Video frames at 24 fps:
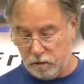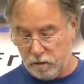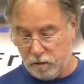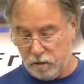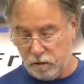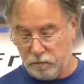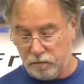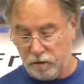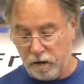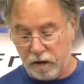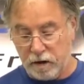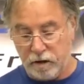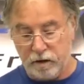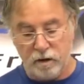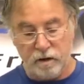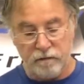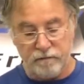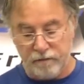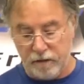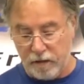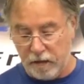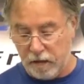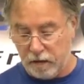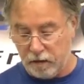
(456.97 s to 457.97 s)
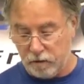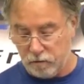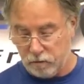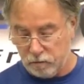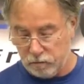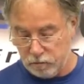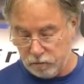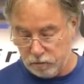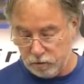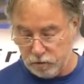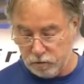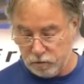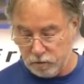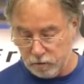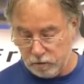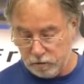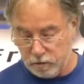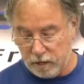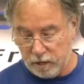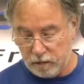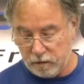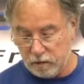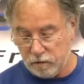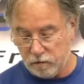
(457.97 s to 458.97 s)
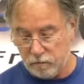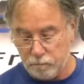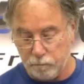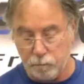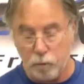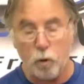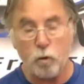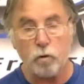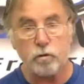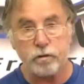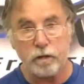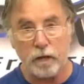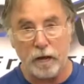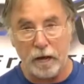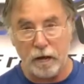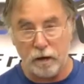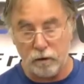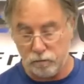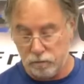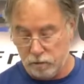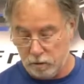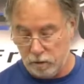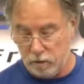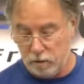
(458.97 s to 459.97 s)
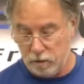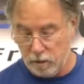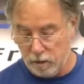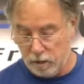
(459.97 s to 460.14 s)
not enough angle, you can take this bolt out